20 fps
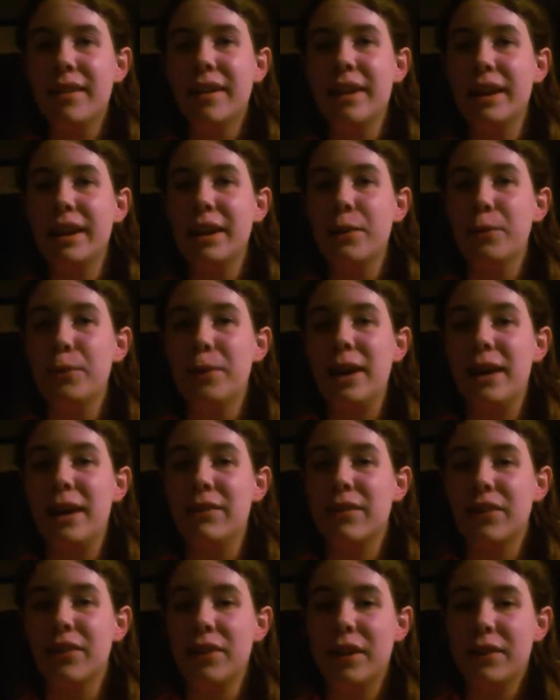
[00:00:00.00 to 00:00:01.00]
Duncan and
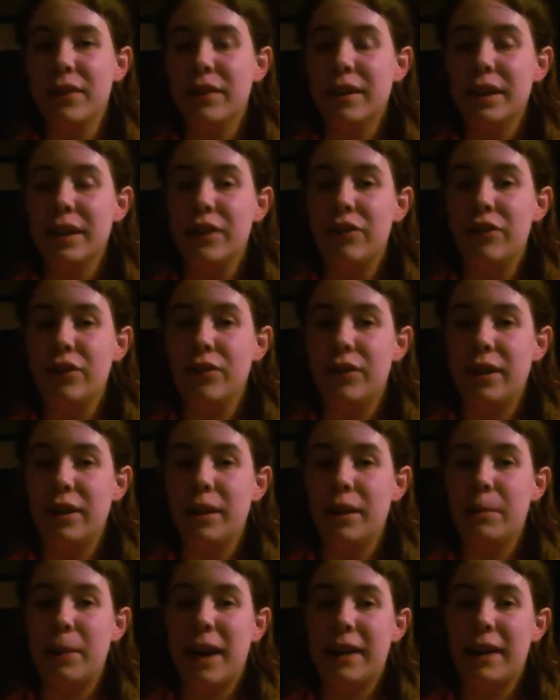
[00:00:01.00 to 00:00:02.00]
Gwen resolve their issues and
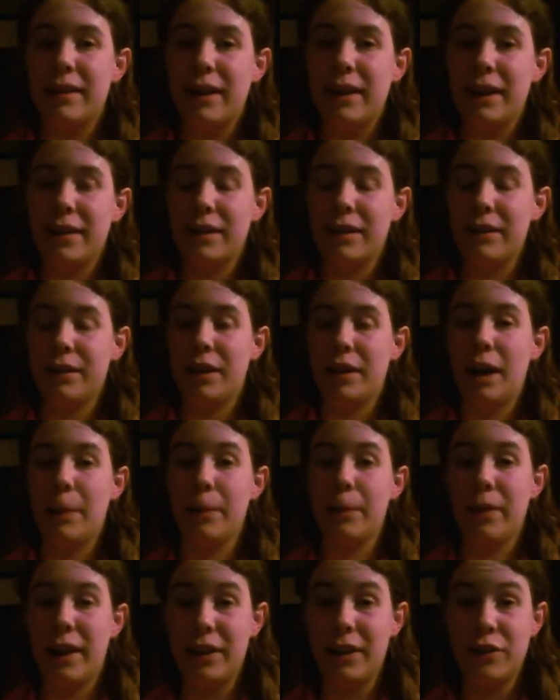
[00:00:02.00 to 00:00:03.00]
get back together as a
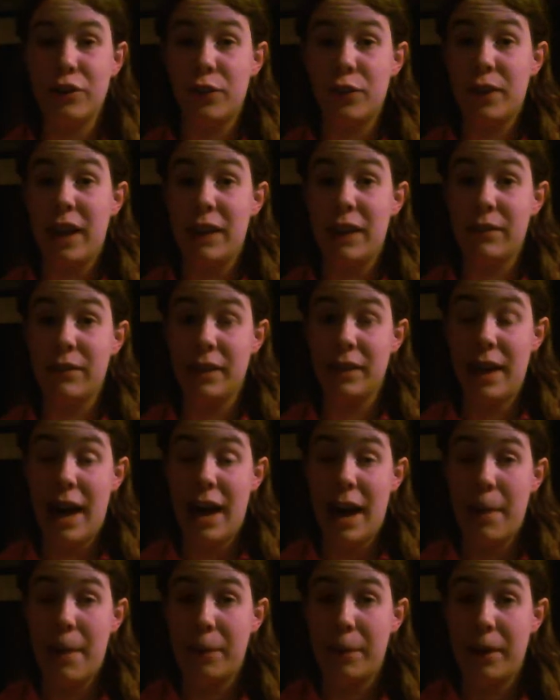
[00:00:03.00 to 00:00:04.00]
couple, I'm just fine with
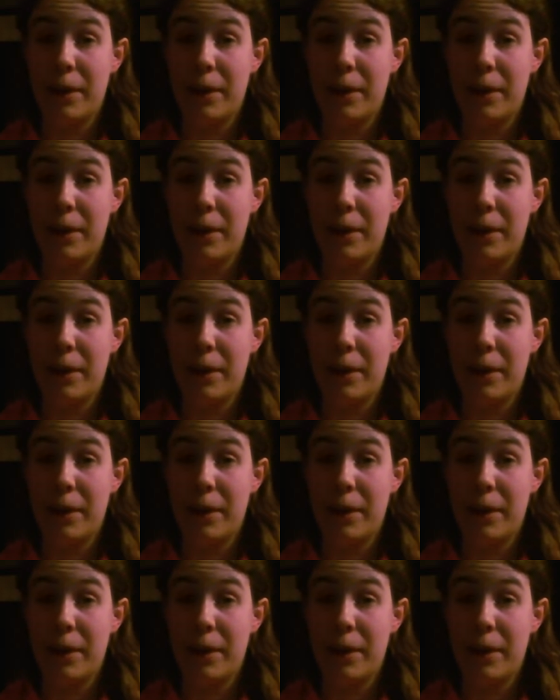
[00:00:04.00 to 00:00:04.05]
that.